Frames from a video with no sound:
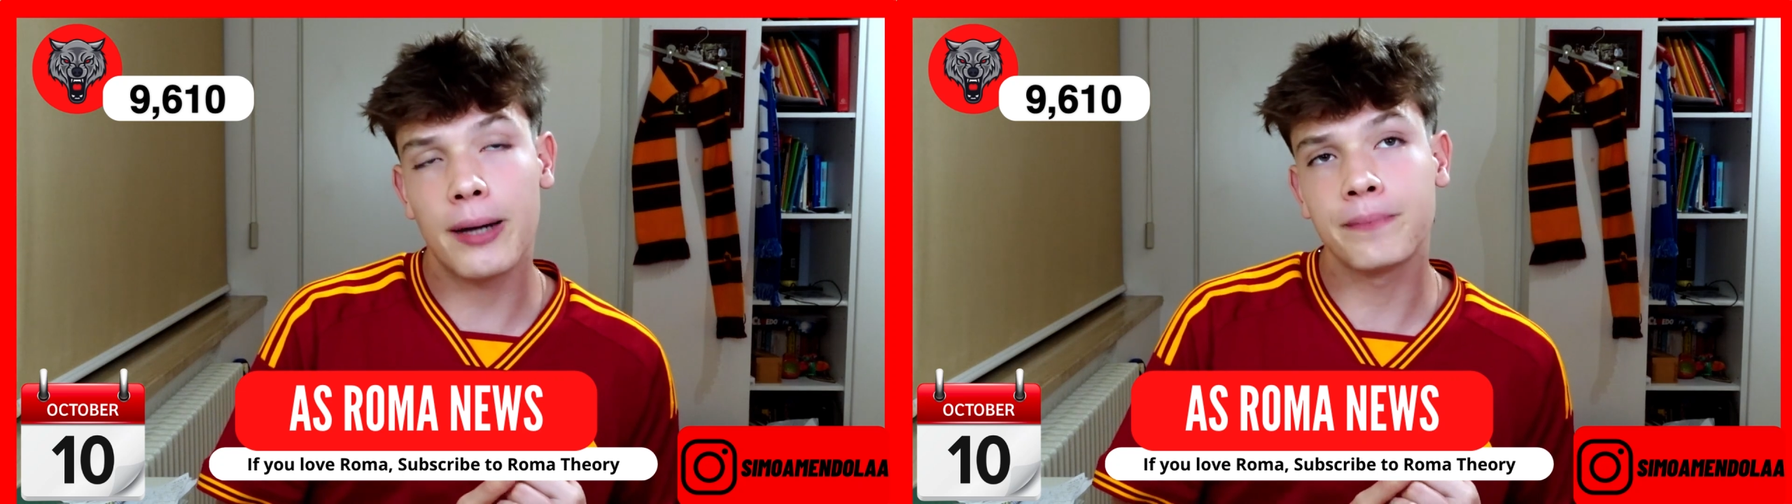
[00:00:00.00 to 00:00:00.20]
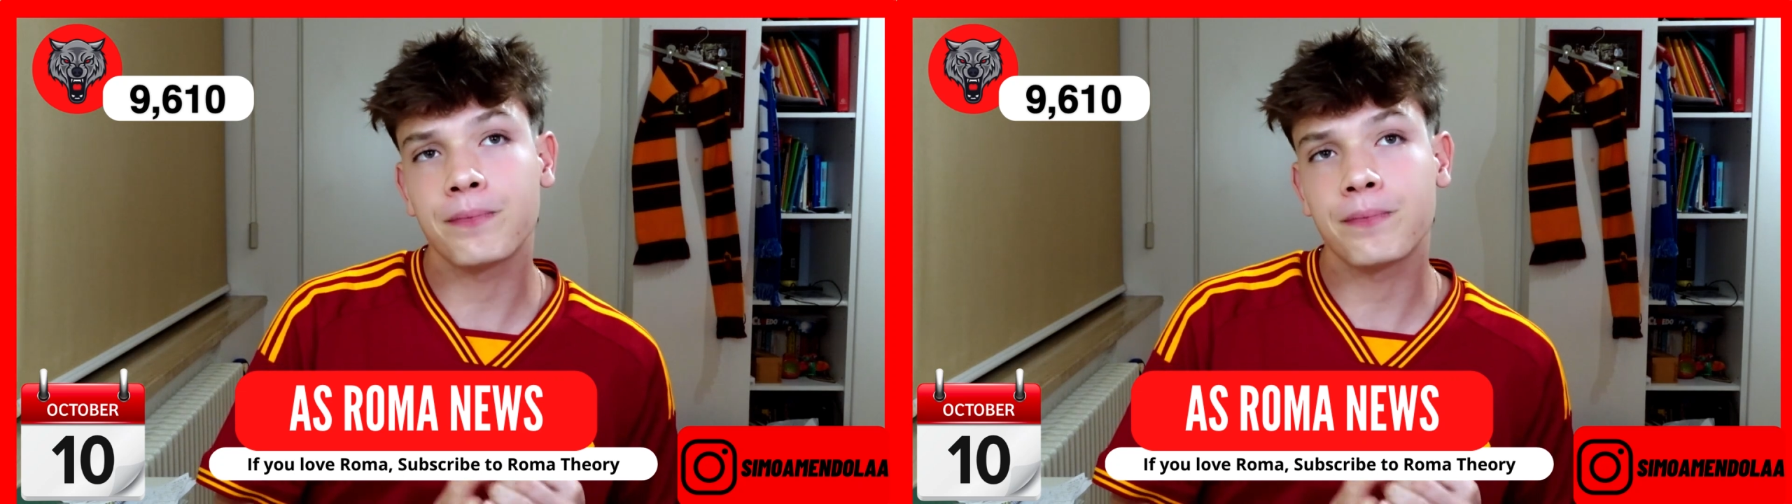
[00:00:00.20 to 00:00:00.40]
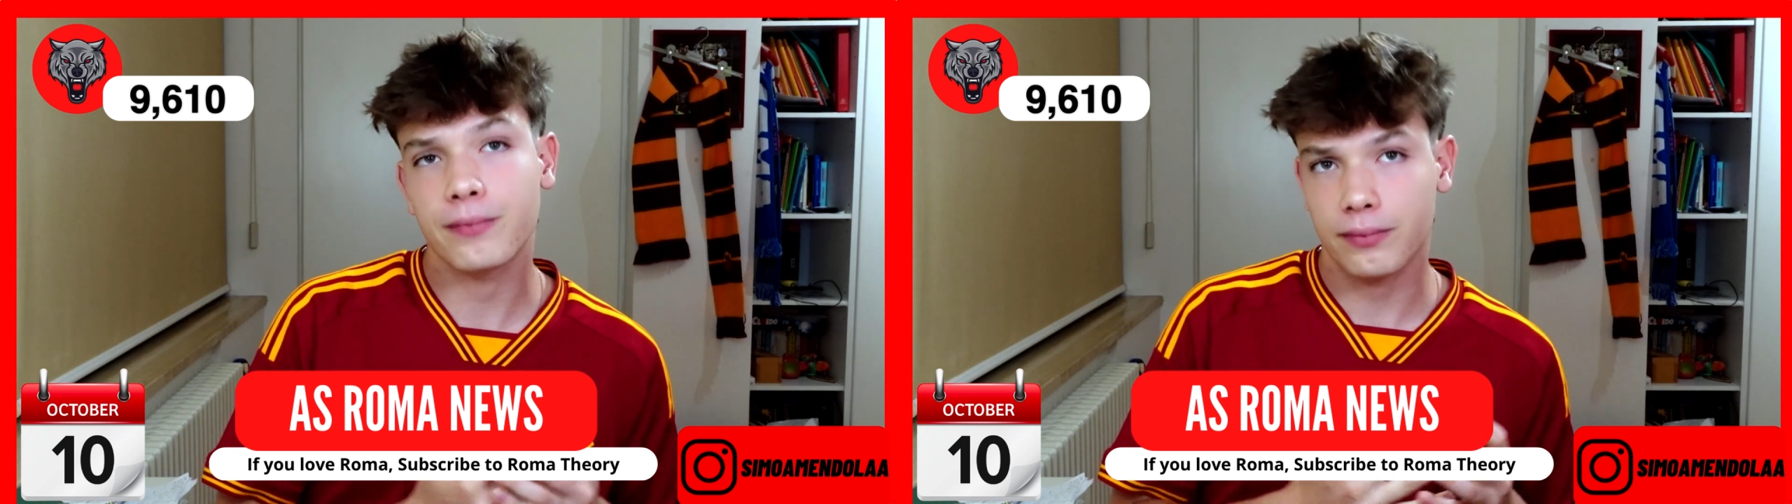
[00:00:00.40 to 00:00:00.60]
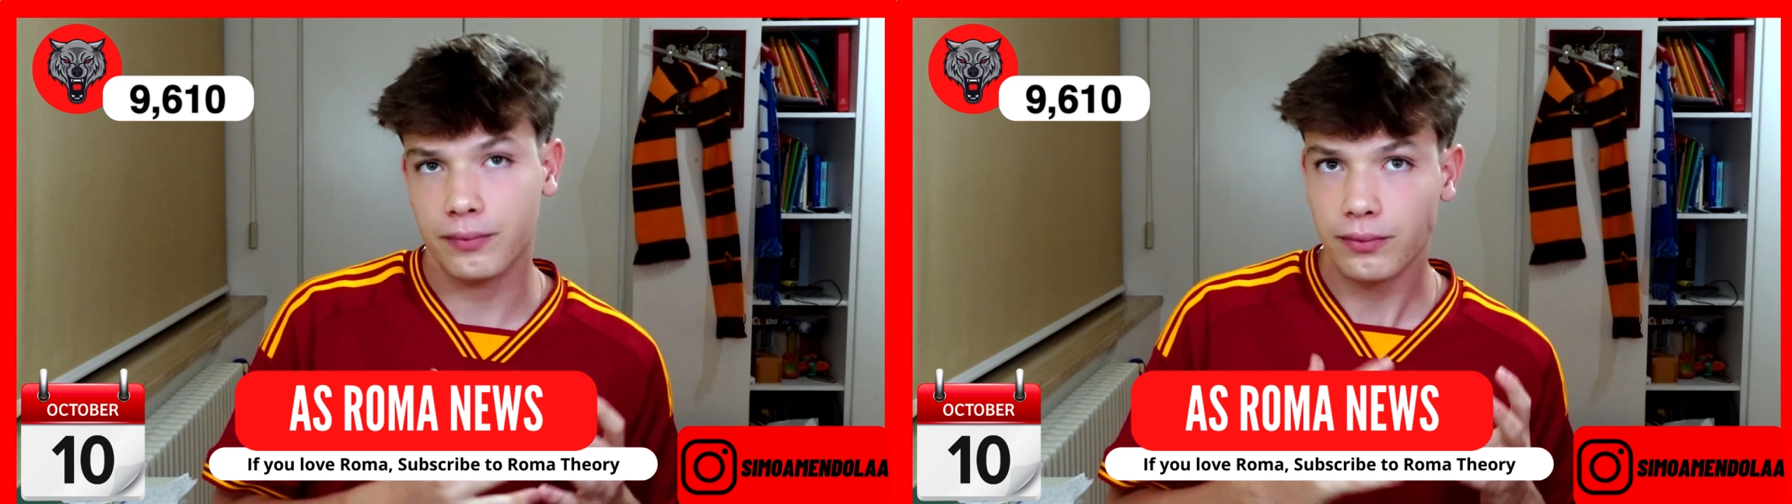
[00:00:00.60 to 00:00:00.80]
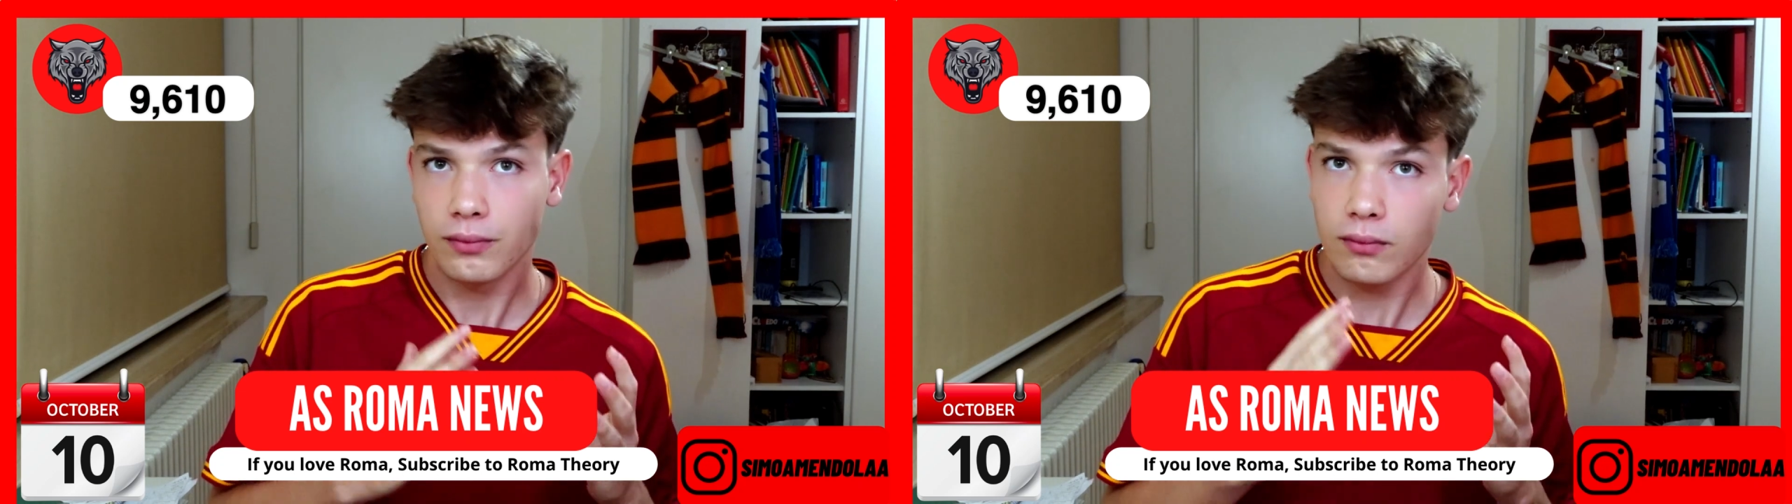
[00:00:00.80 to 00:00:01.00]

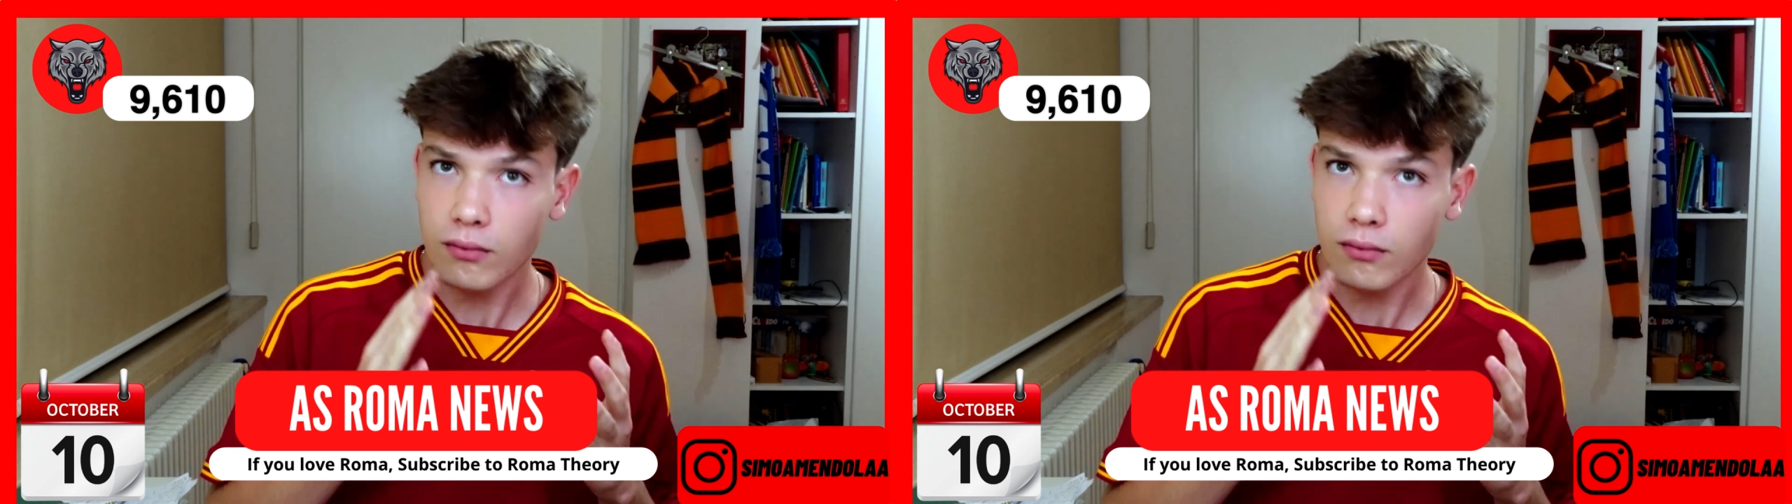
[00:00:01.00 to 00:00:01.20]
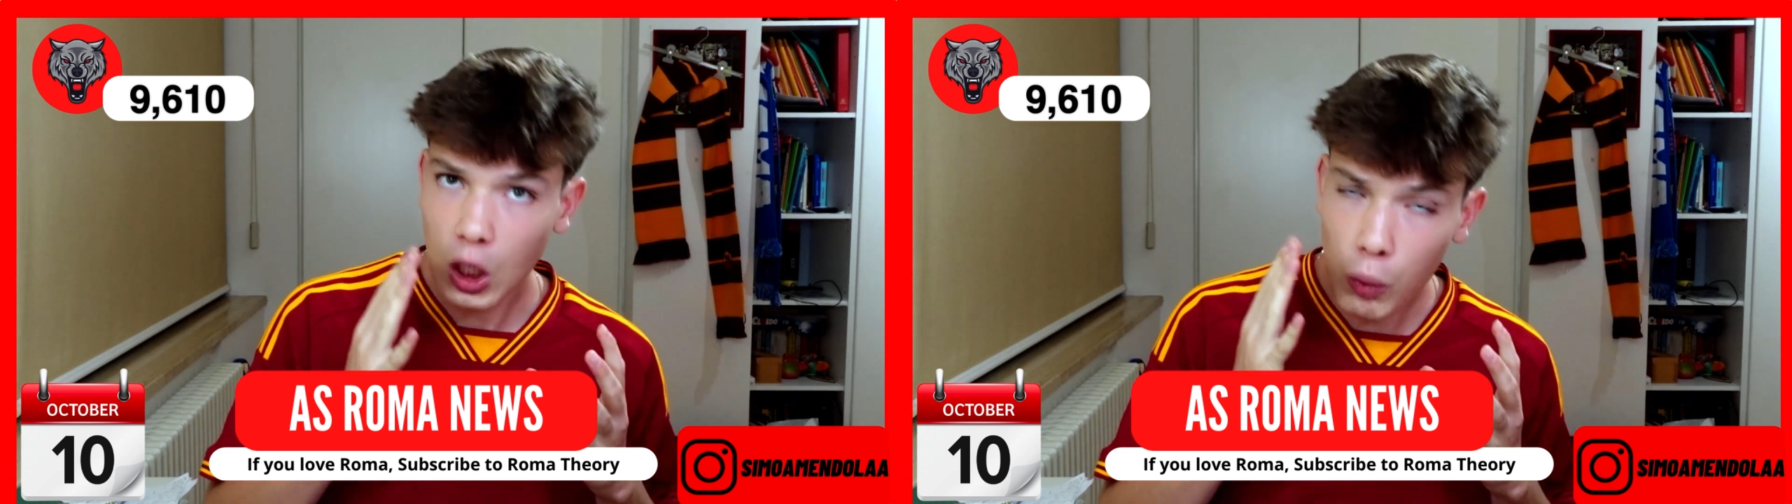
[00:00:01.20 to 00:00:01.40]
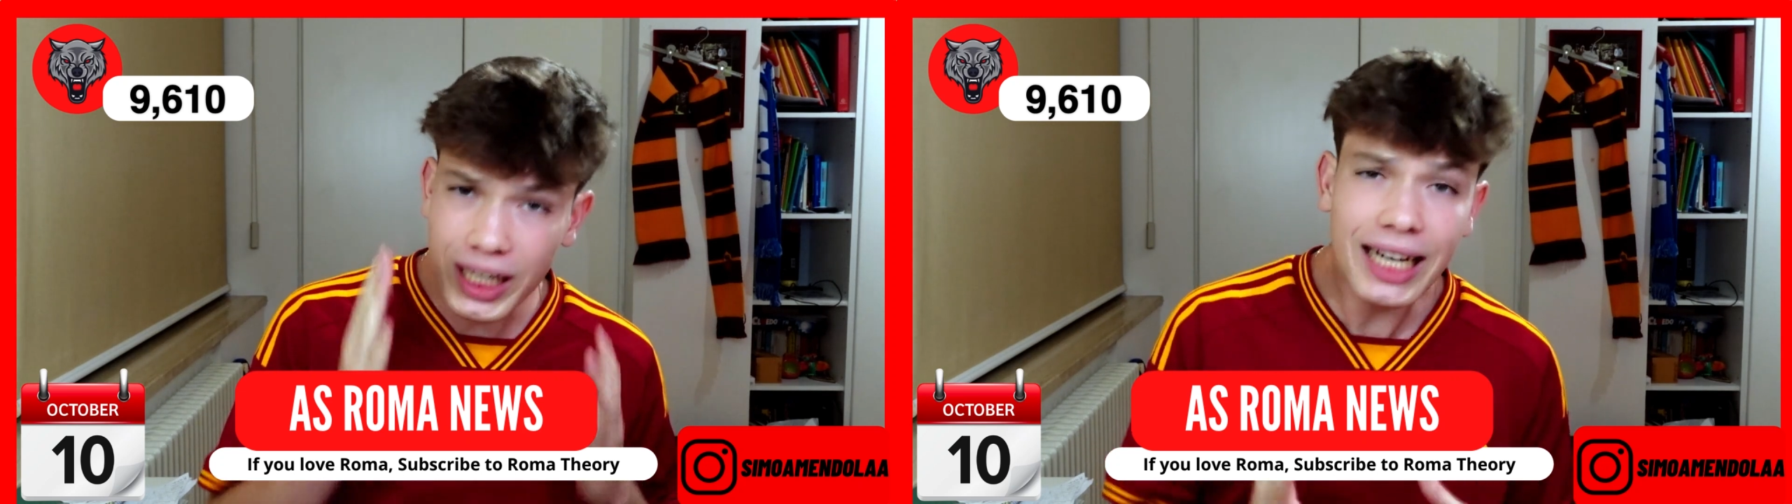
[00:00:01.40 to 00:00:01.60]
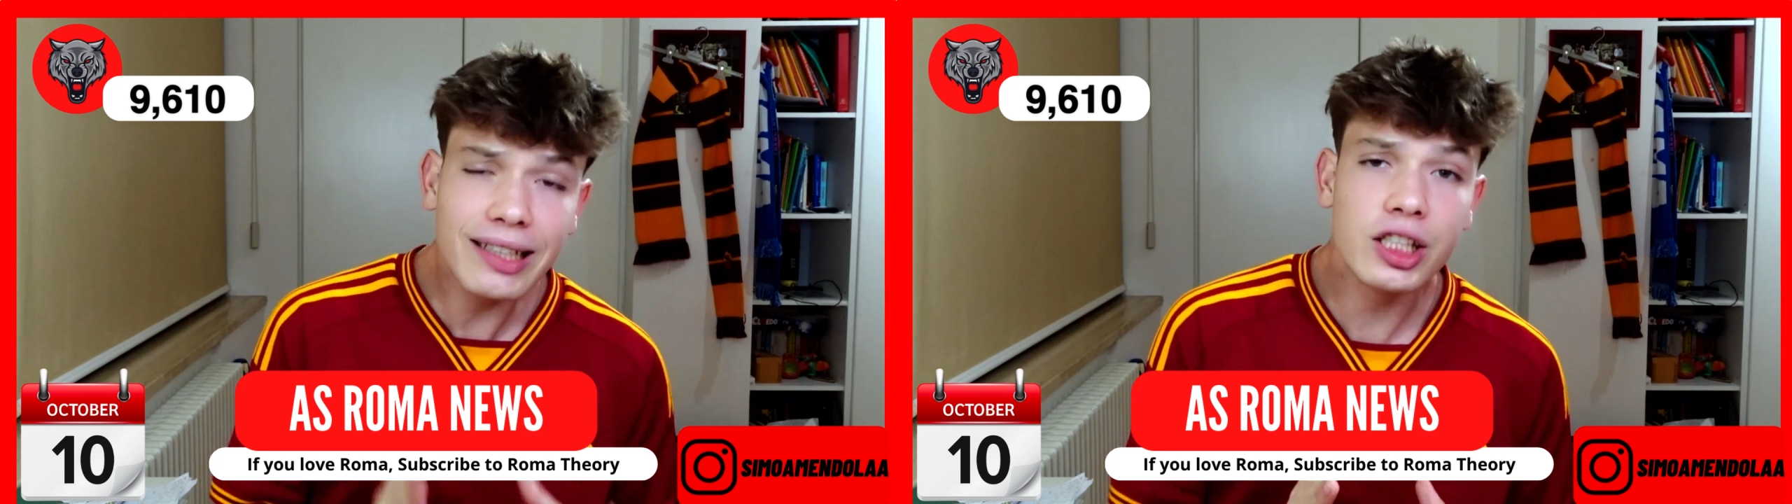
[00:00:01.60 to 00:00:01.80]
We're gonna